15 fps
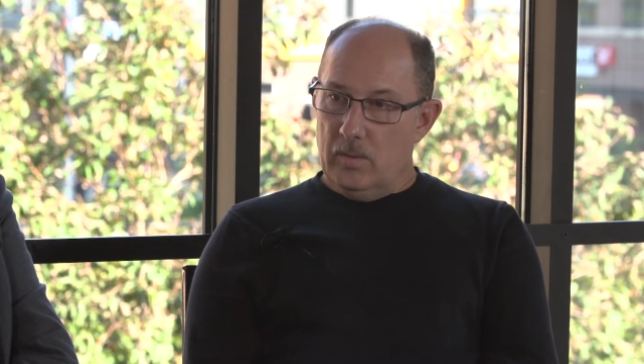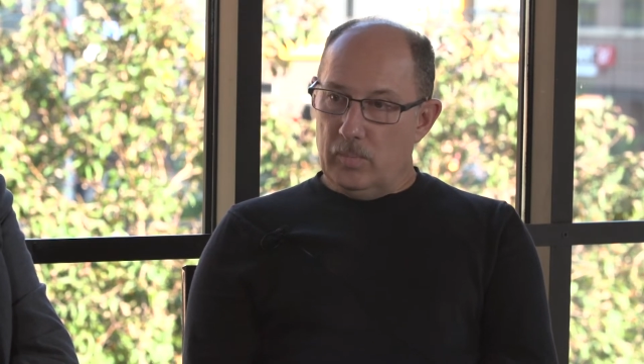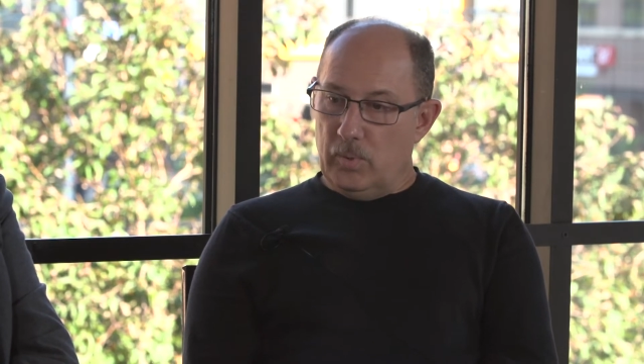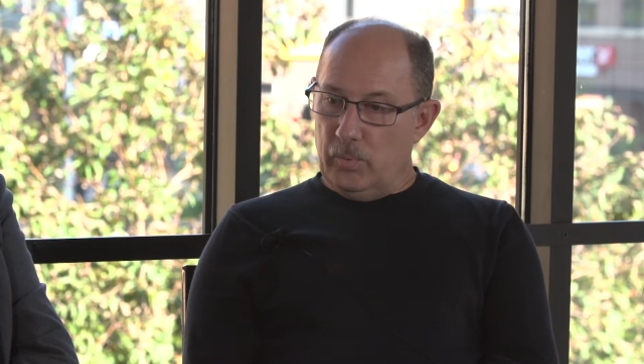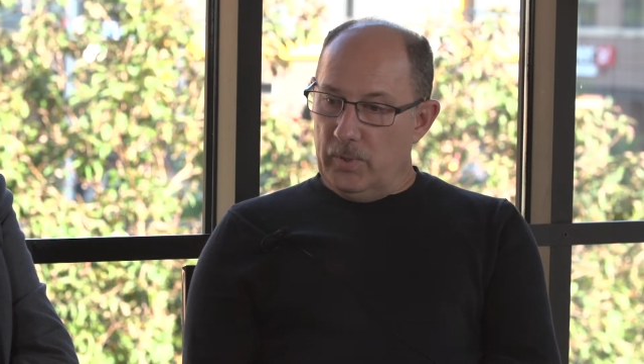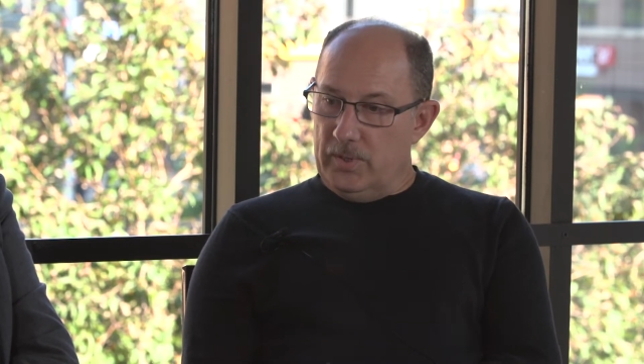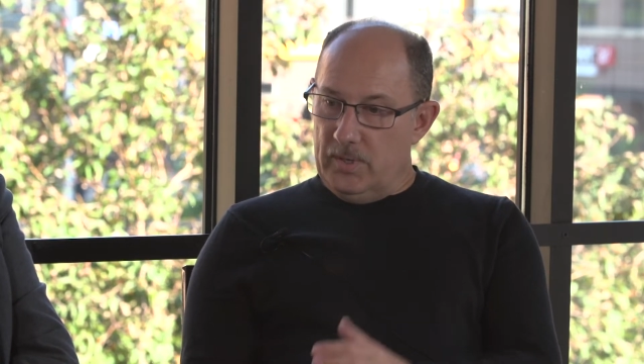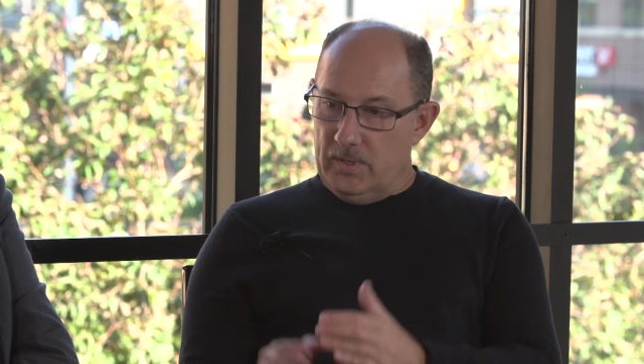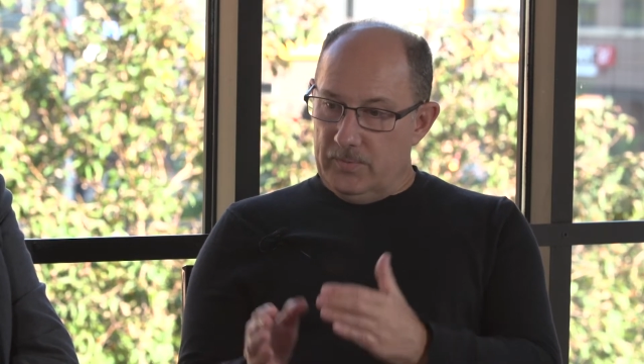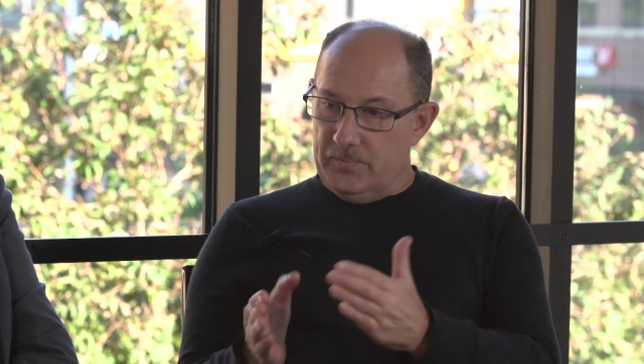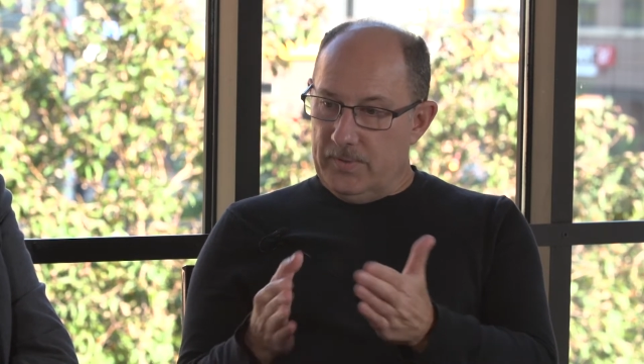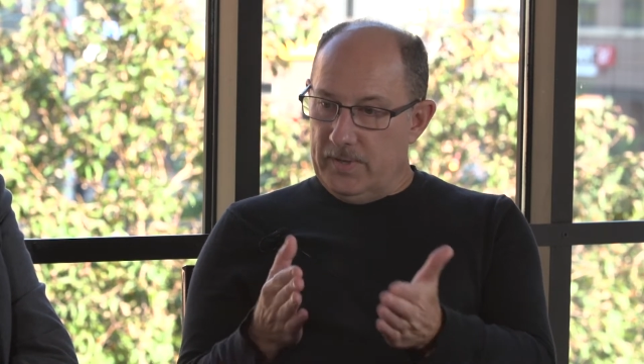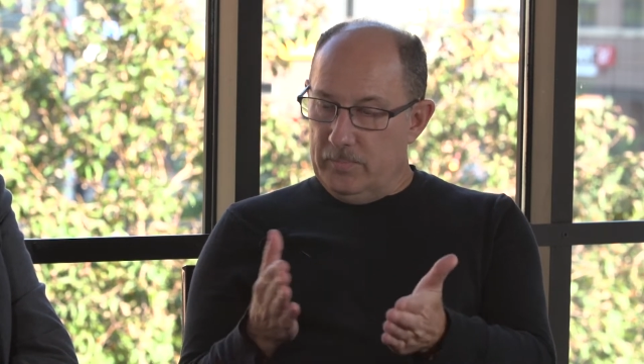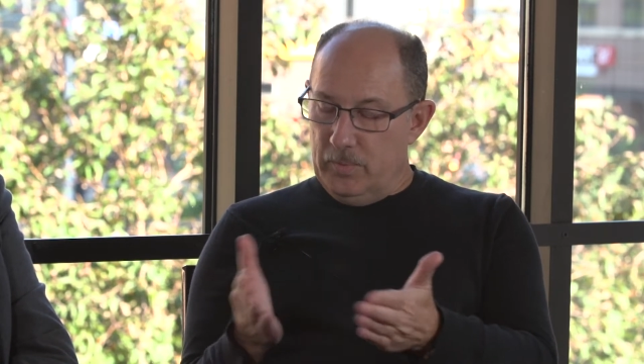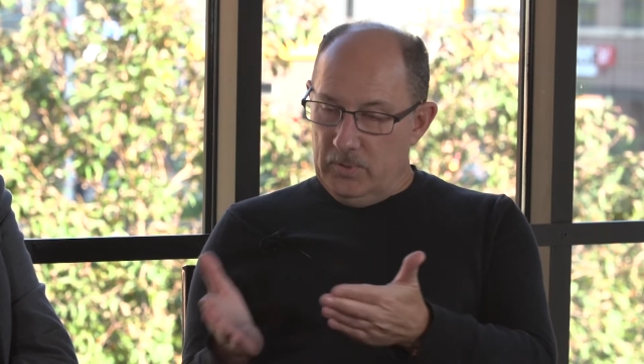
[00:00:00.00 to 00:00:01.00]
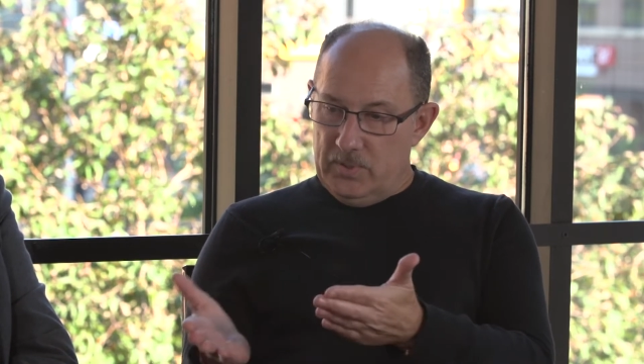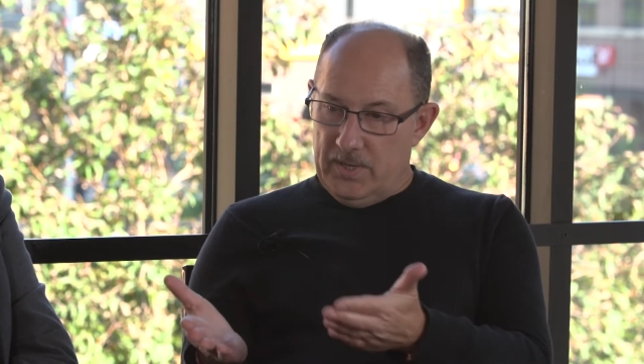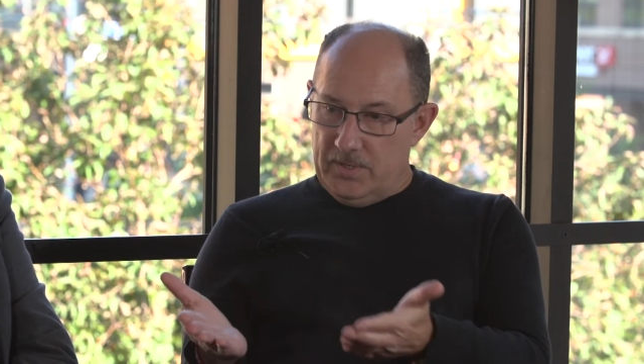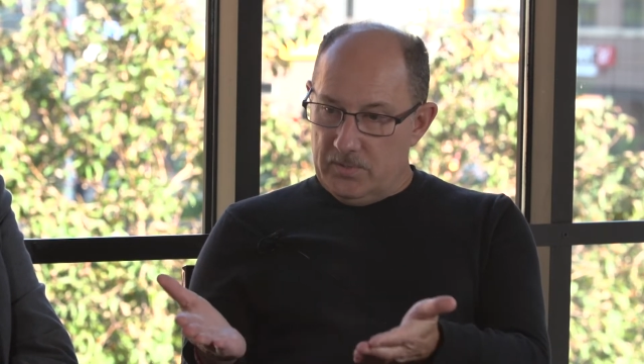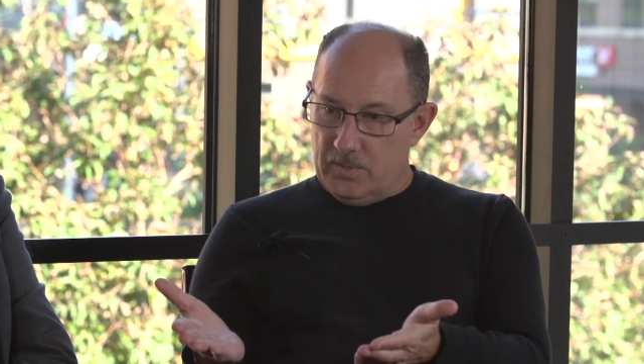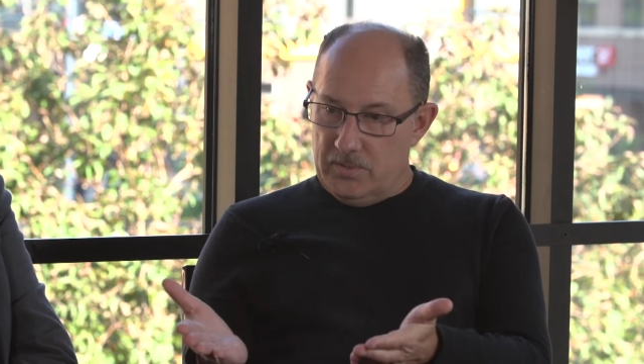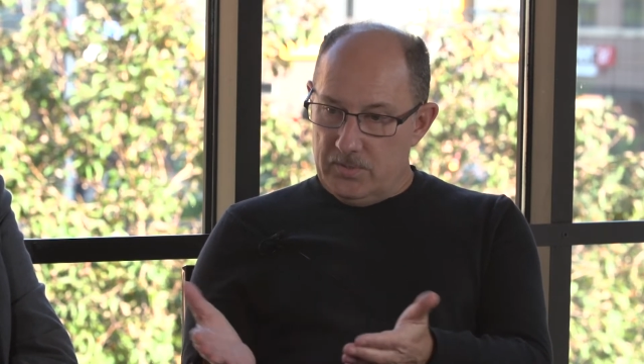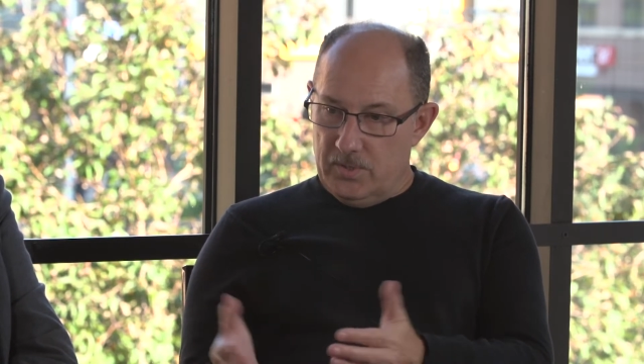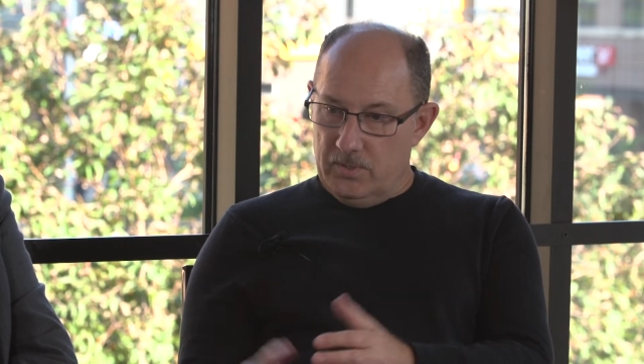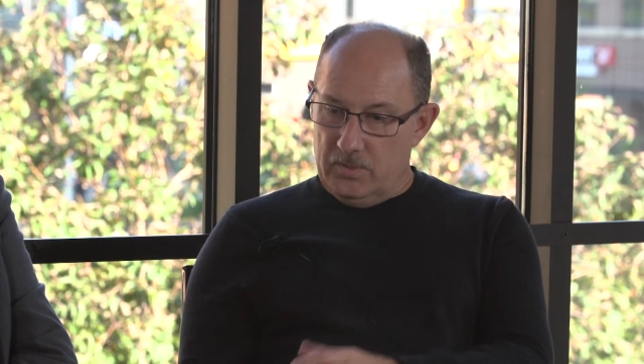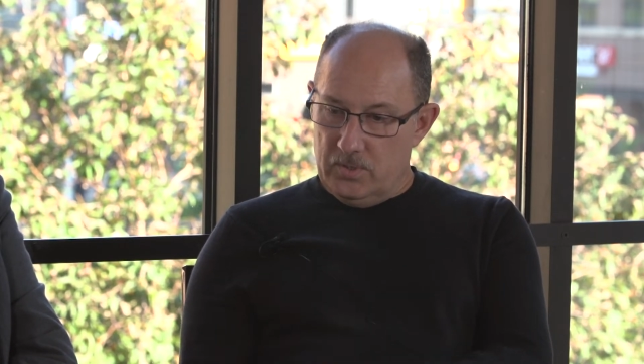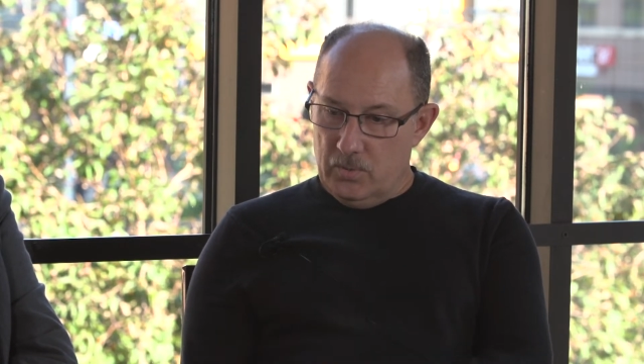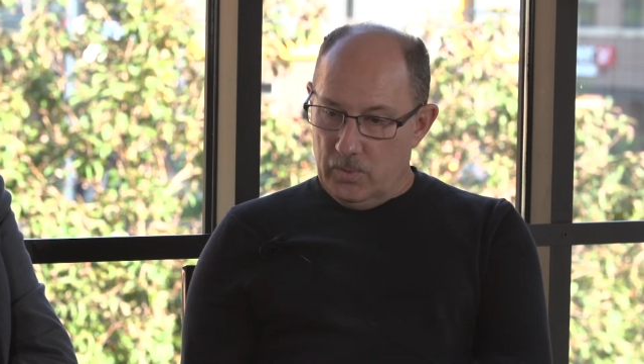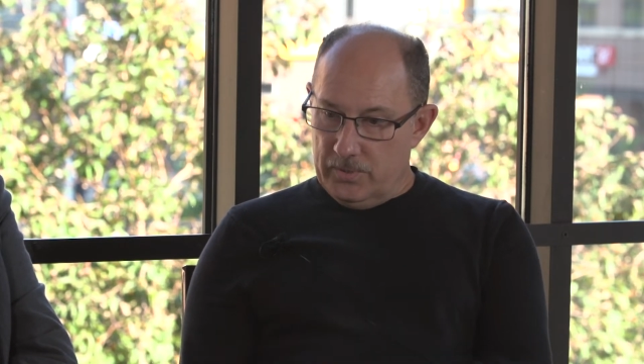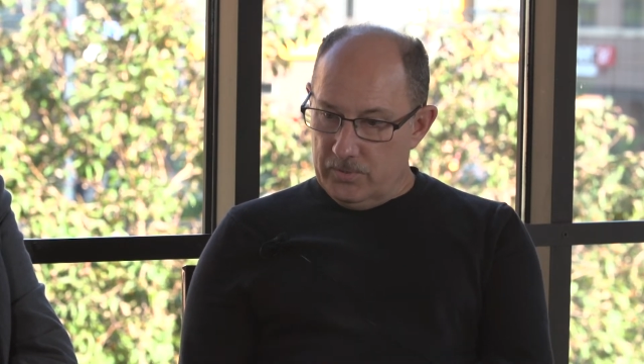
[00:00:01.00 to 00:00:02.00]
But we identified mutations in
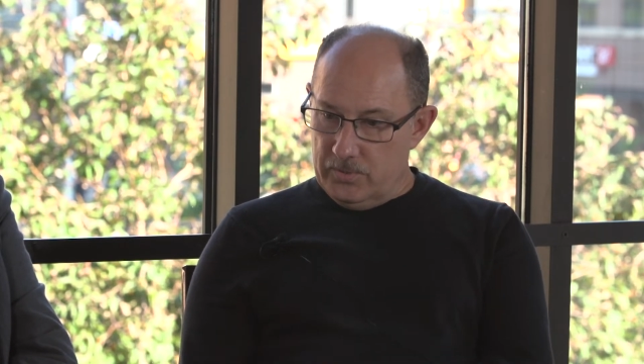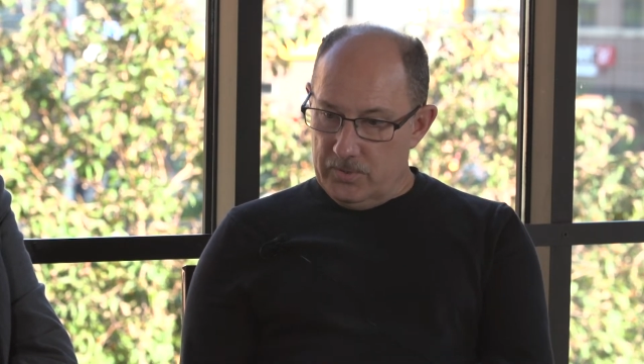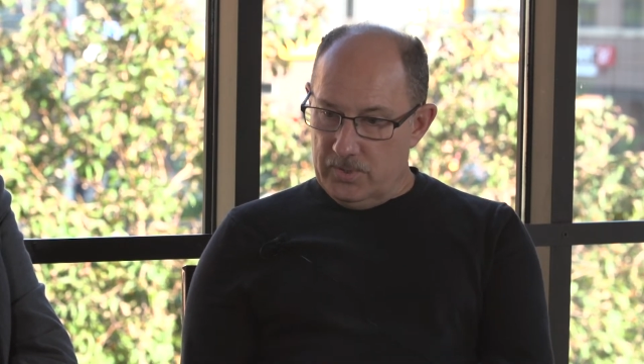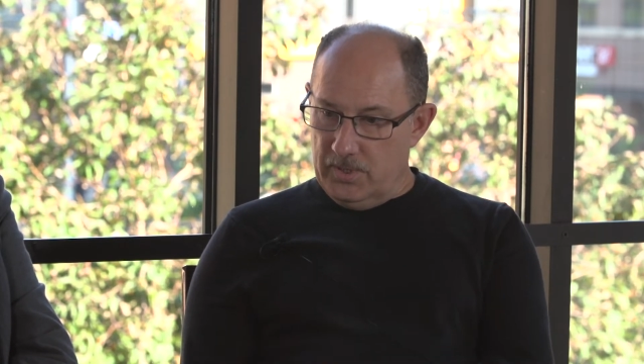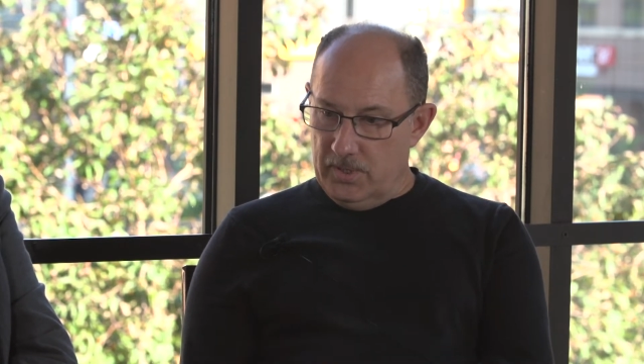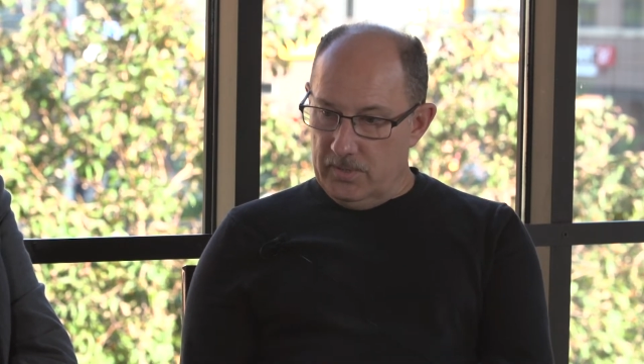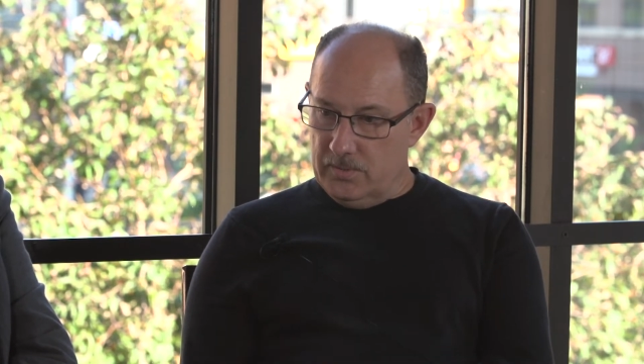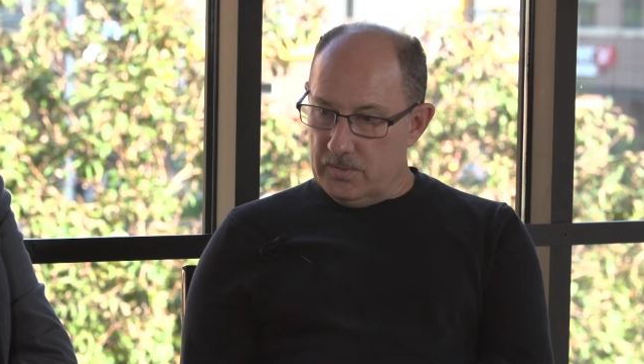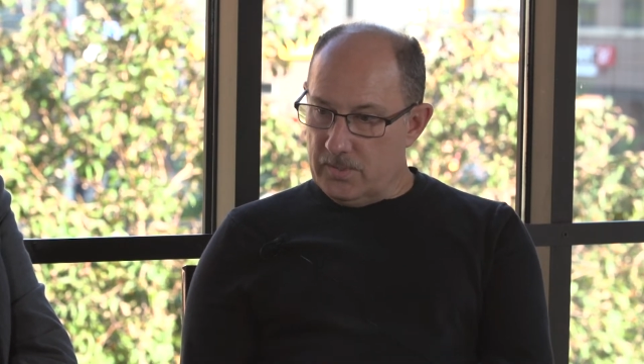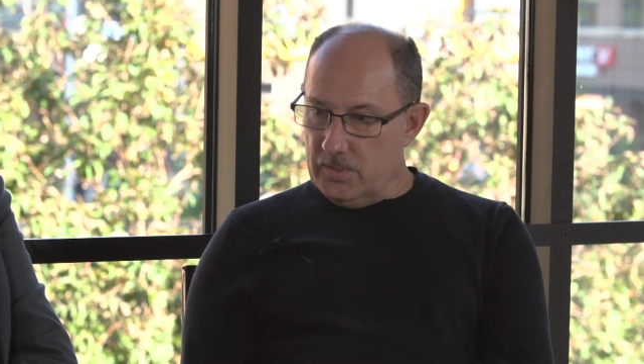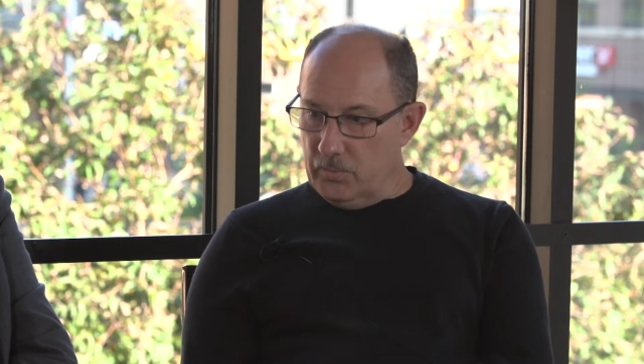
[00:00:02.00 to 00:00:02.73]
2 other genes